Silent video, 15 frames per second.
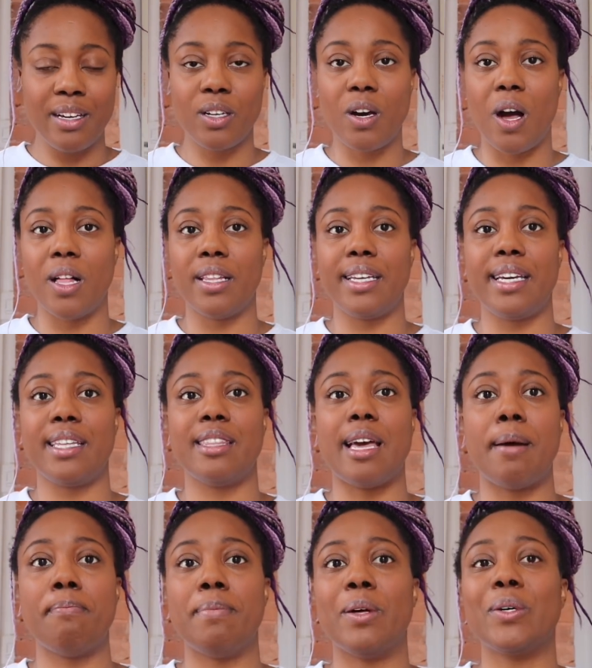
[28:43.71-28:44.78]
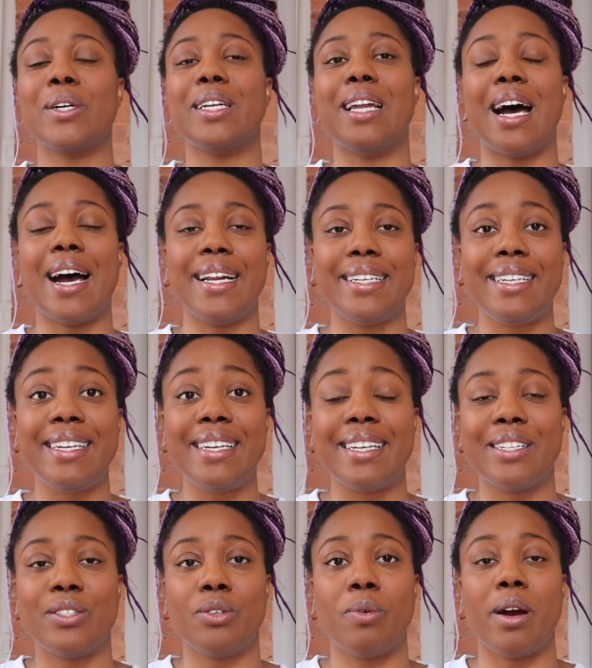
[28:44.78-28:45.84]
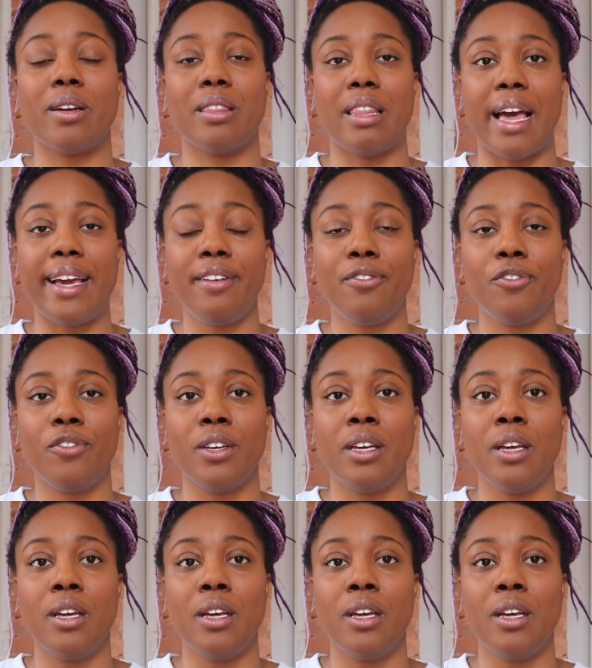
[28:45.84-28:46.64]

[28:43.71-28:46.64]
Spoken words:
calling in that milk and honey into our life.